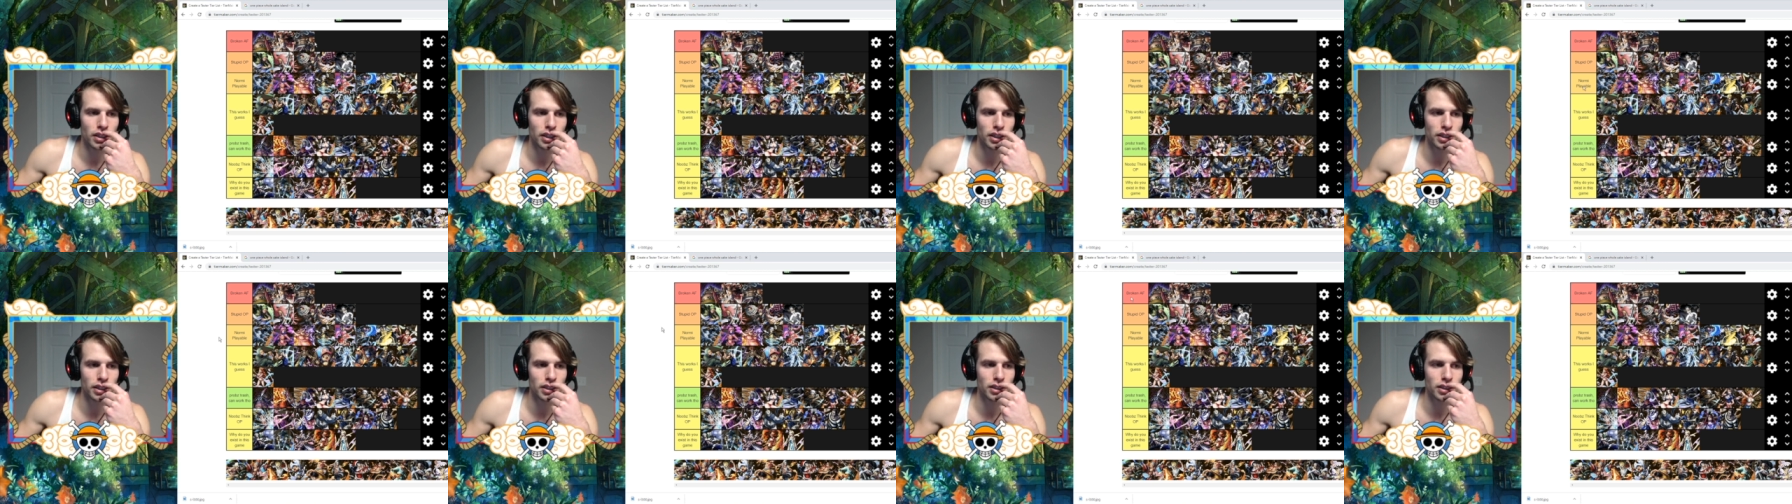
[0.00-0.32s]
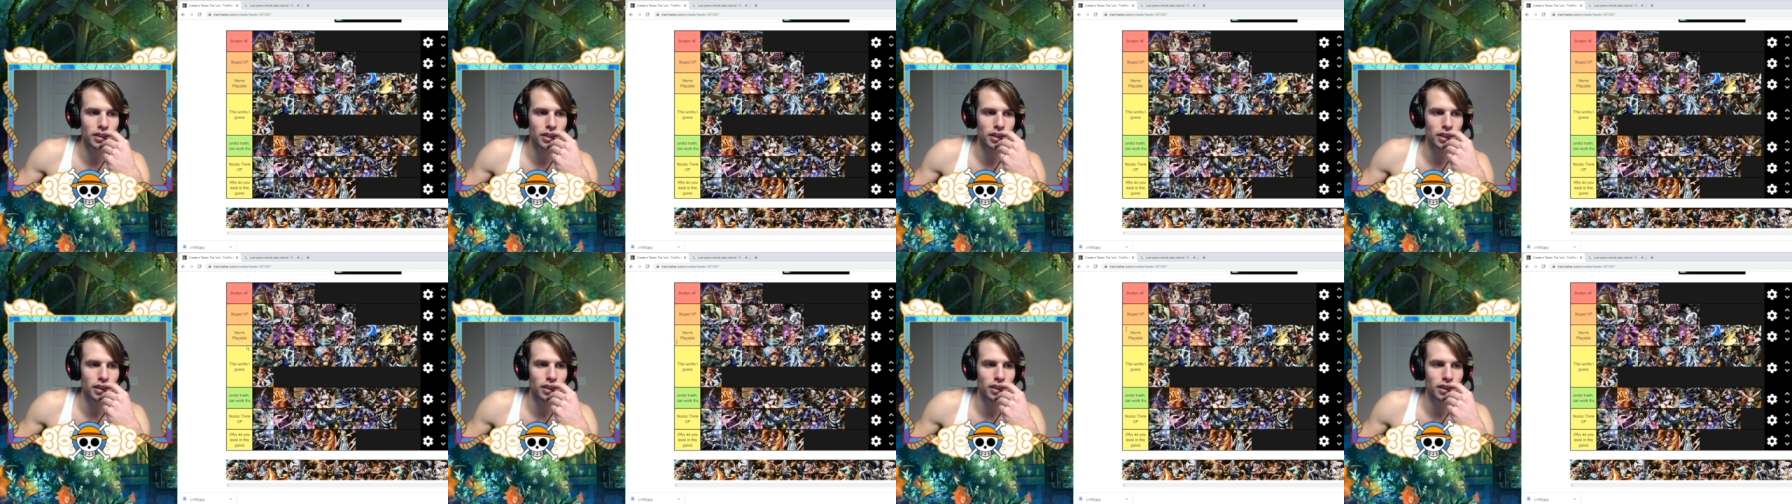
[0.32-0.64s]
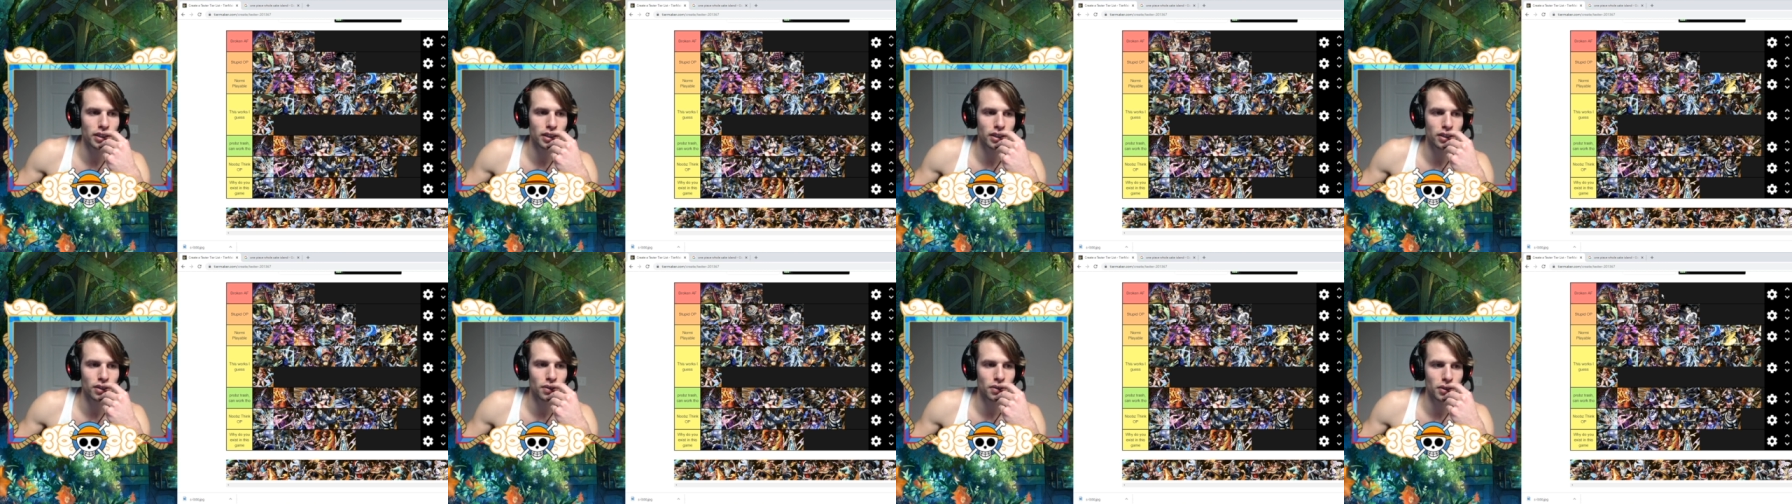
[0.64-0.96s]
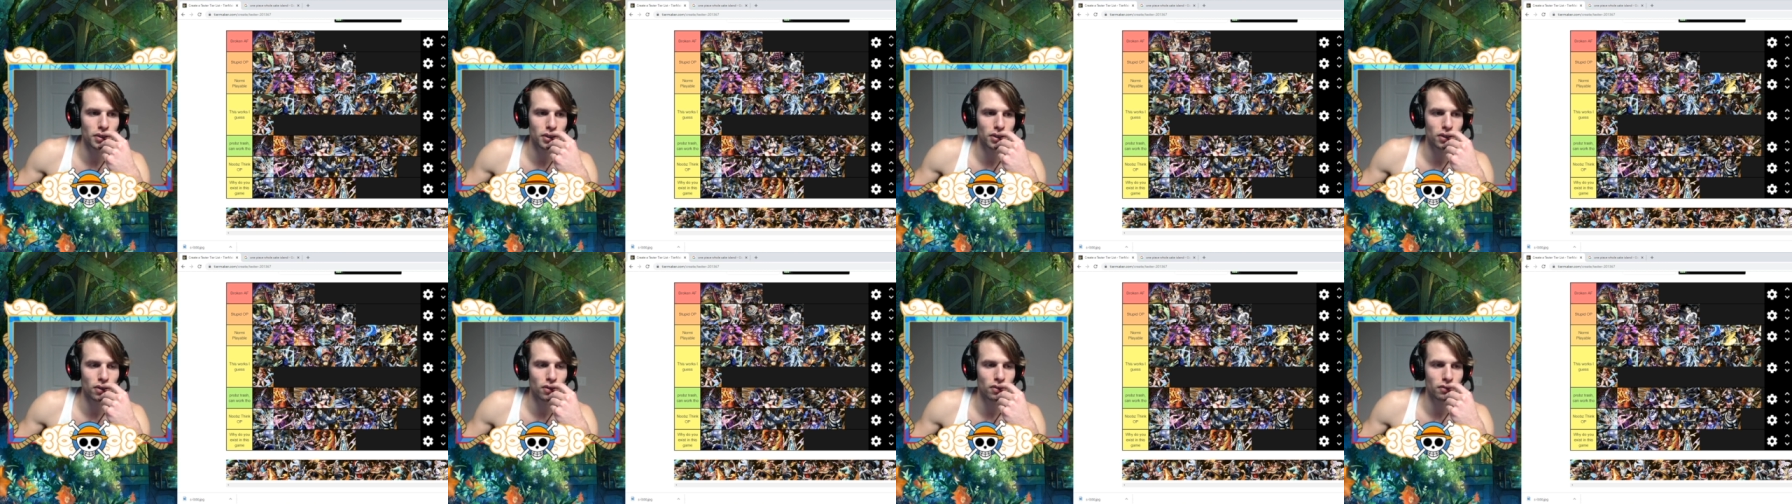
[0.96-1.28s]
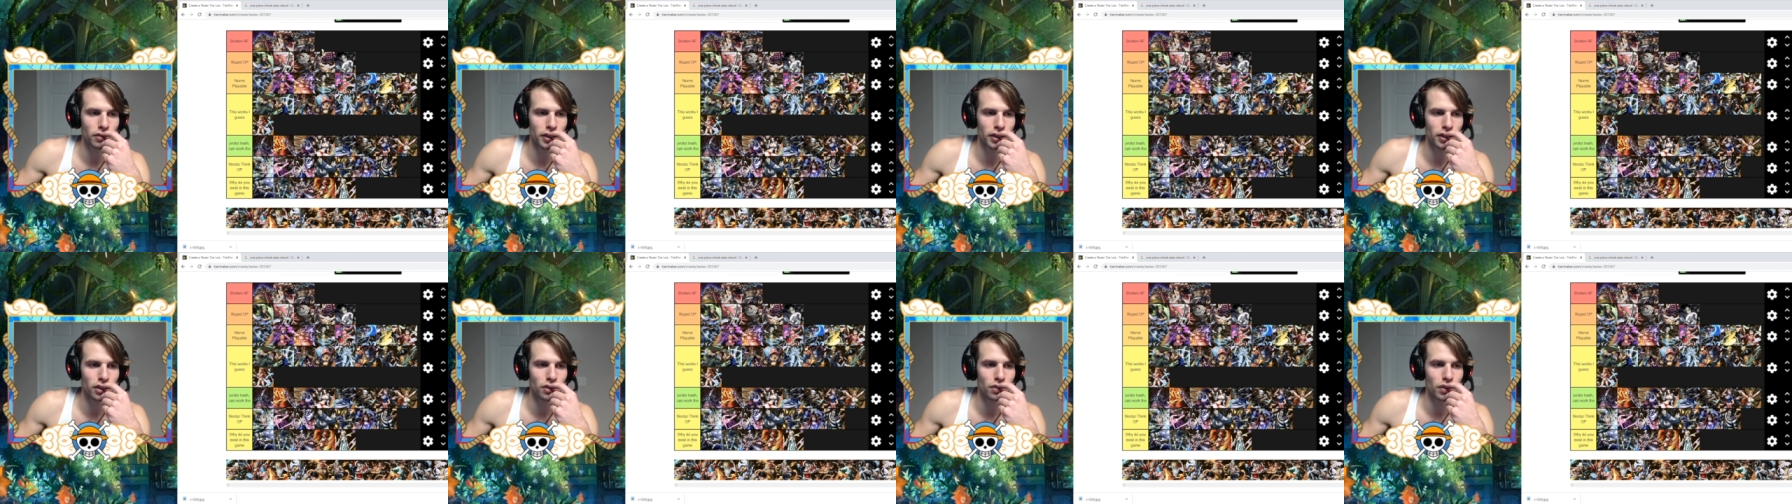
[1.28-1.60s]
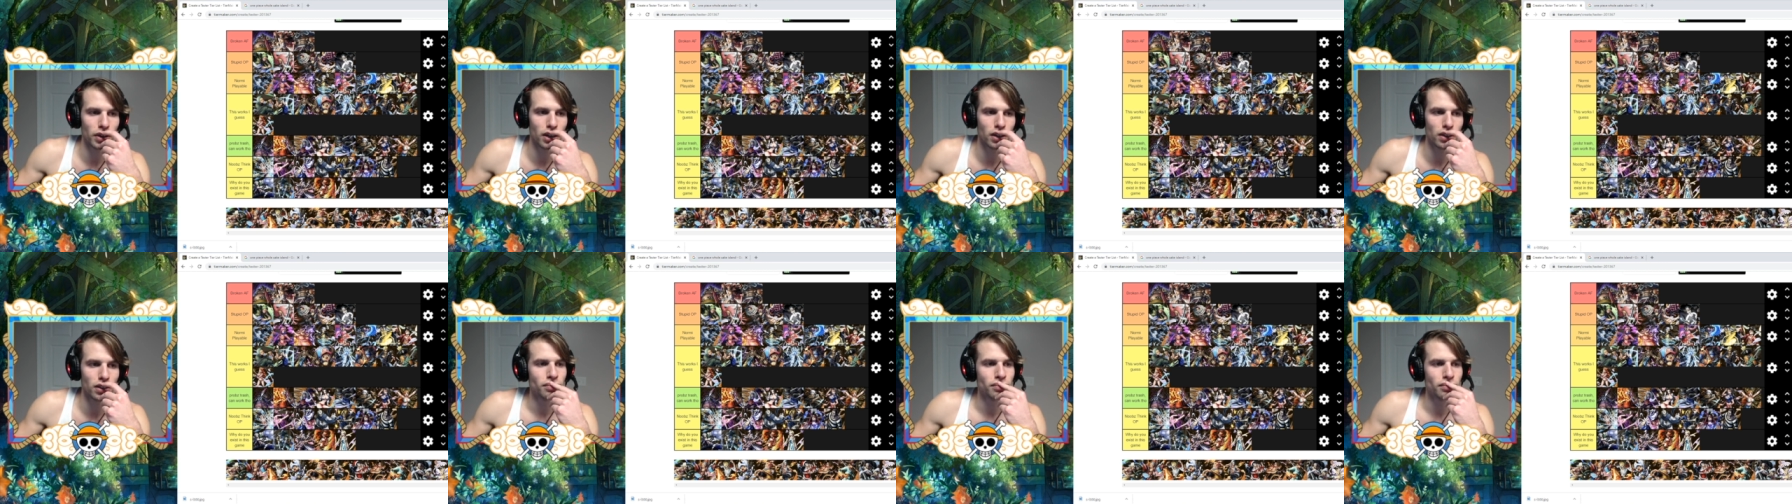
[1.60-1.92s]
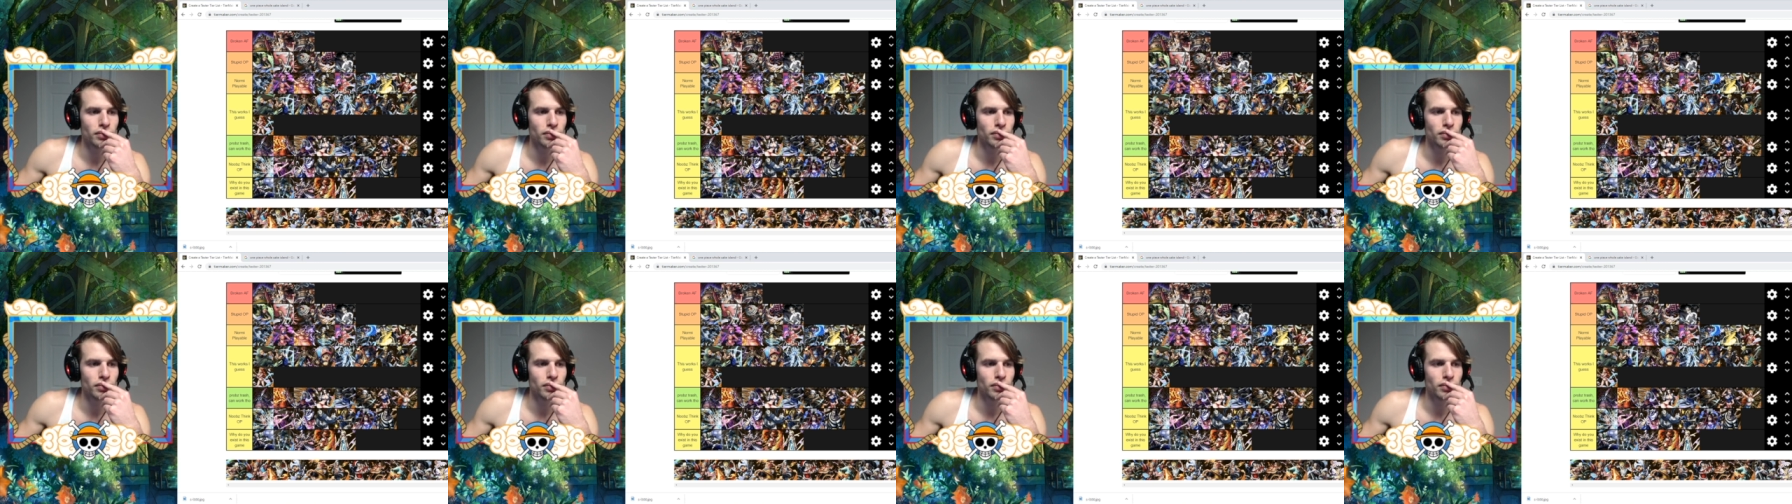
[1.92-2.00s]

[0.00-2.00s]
He can stick, he can hold his own fairly well.